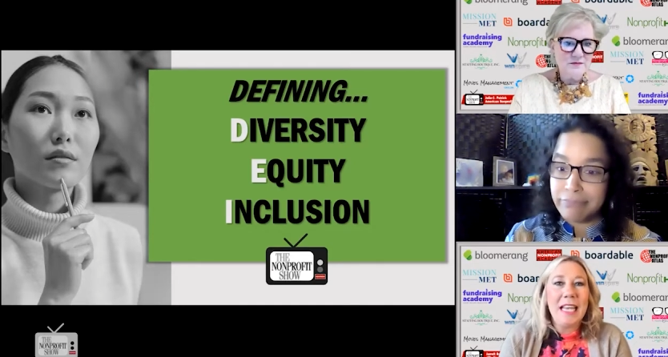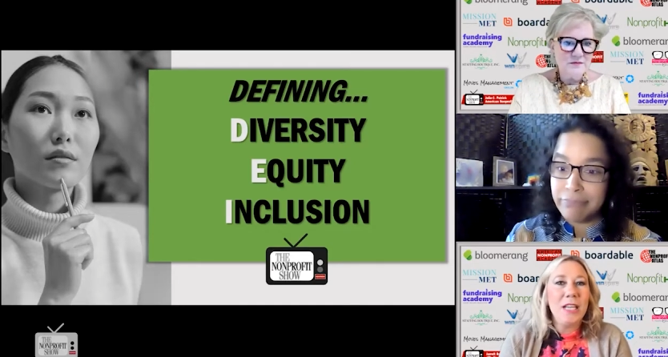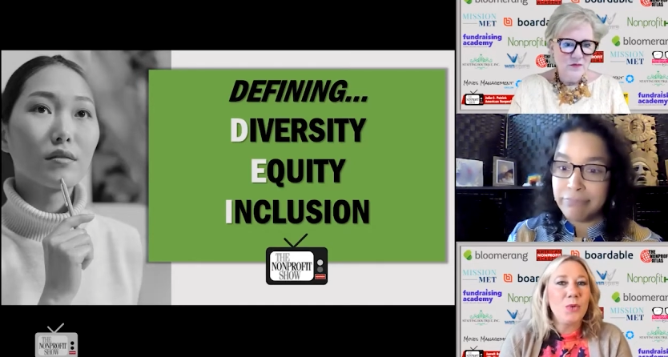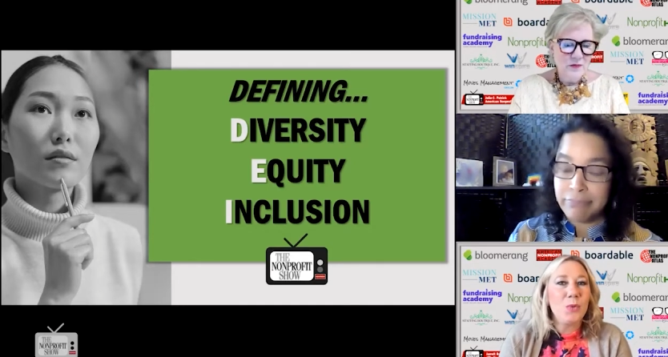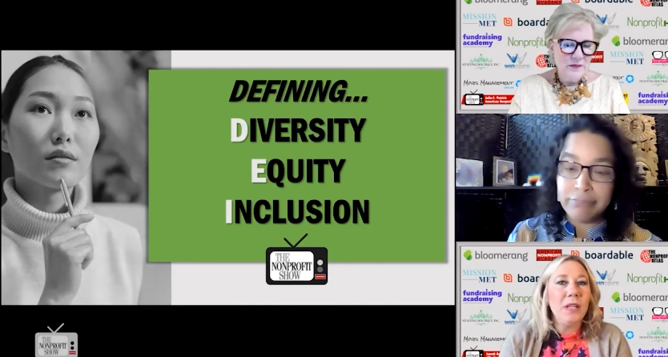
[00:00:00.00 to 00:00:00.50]
Speaker 1: is
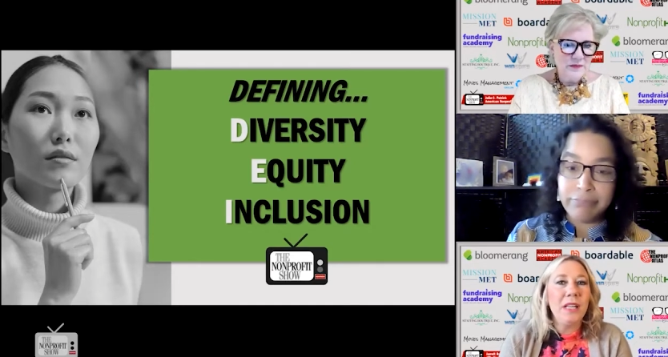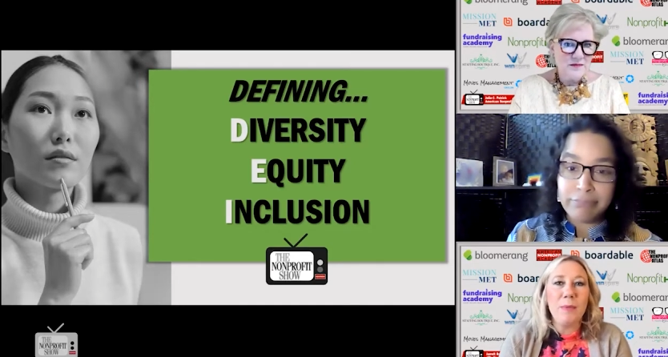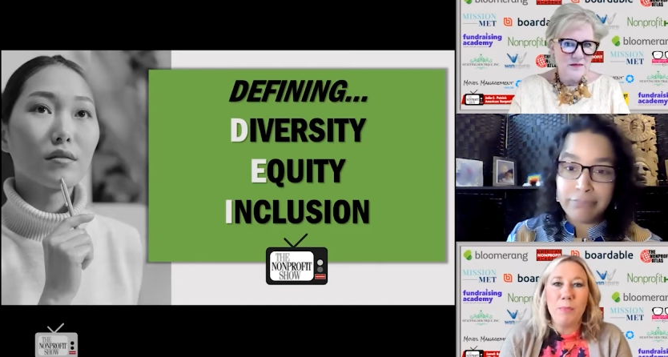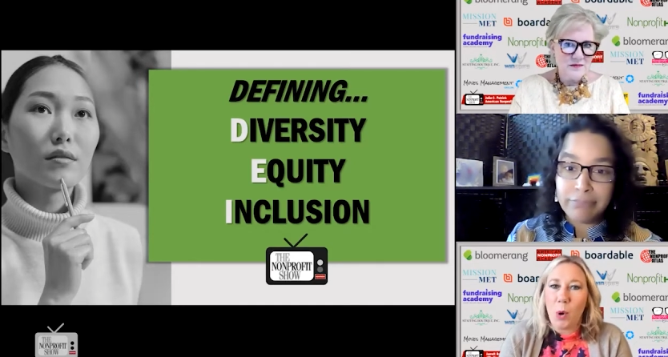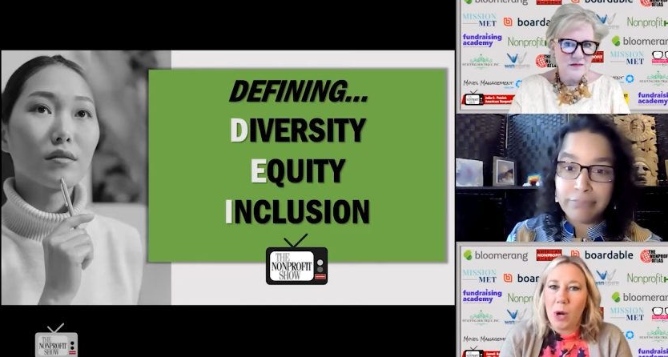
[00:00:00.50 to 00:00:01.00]
really
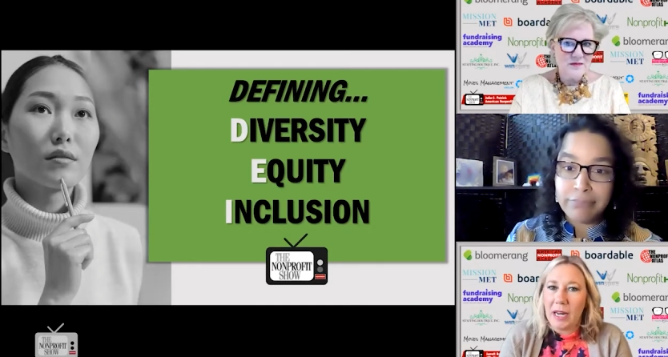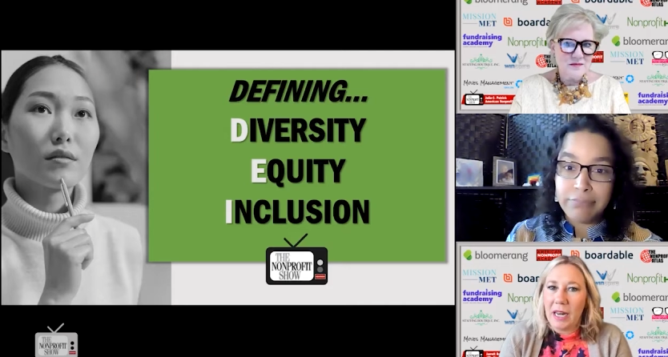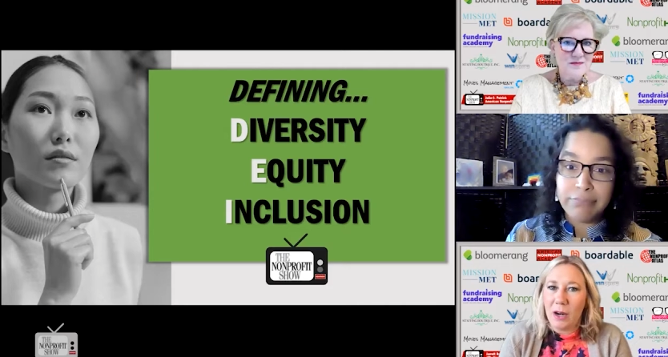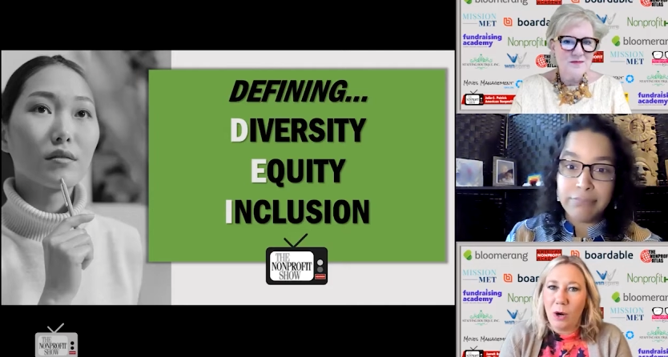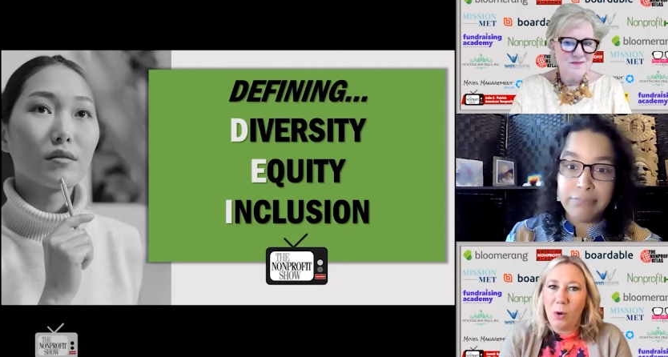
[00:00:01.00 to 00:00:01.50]
important in
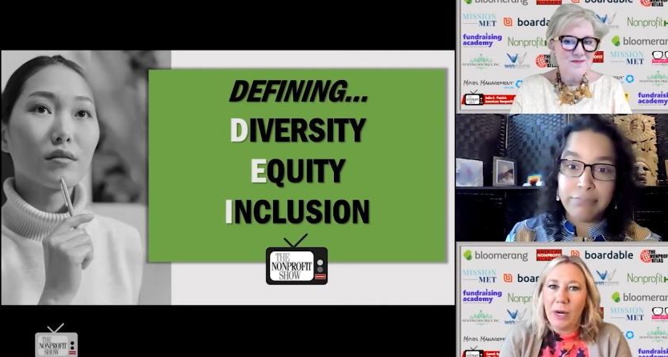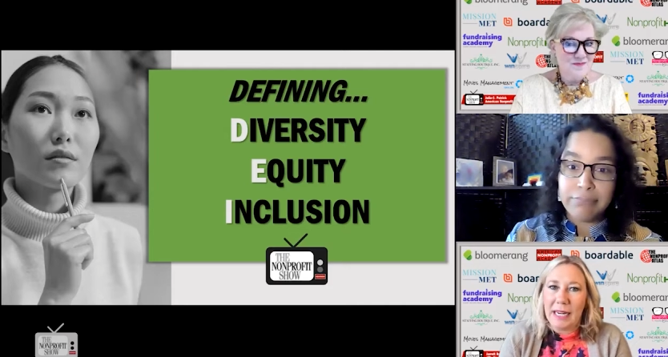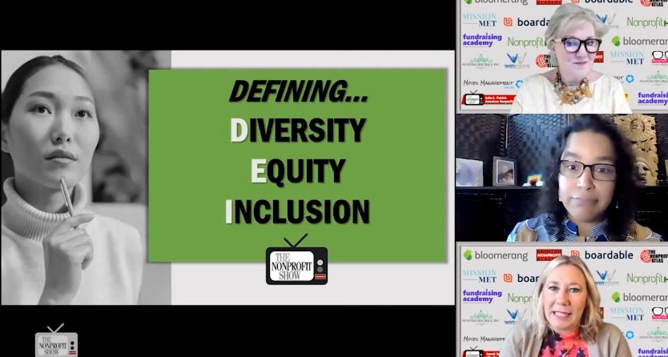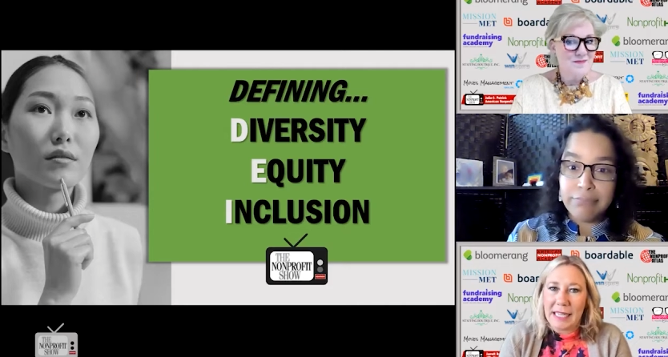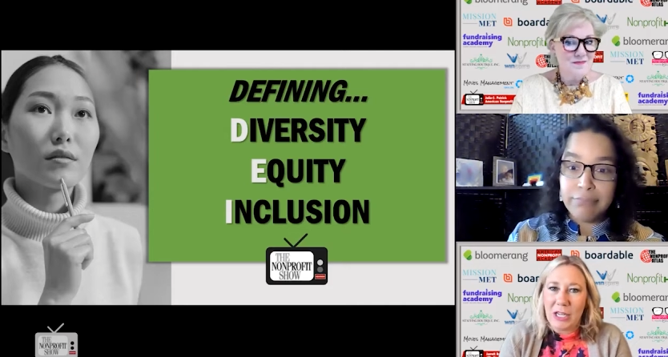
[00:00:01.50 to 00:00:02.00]
our
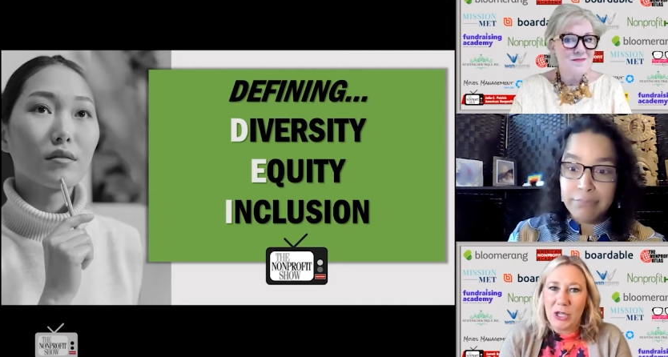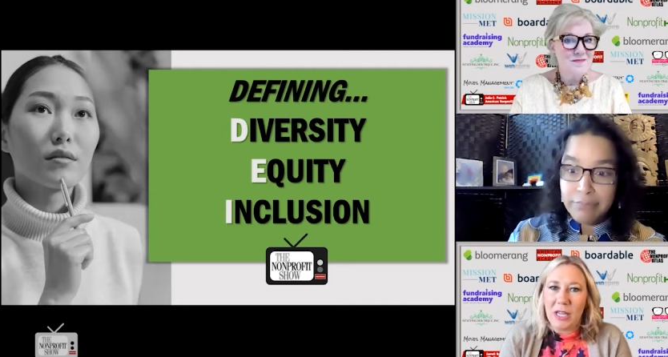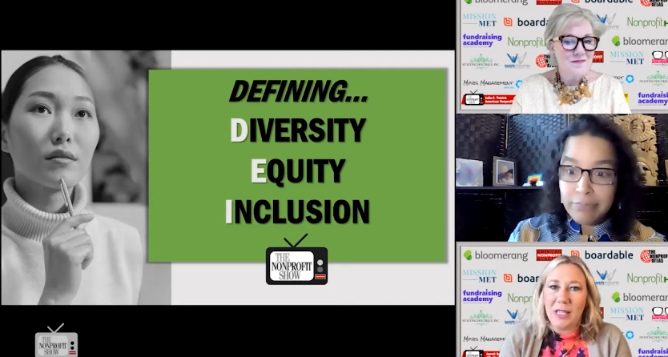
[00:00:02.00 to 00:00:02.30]
organizations.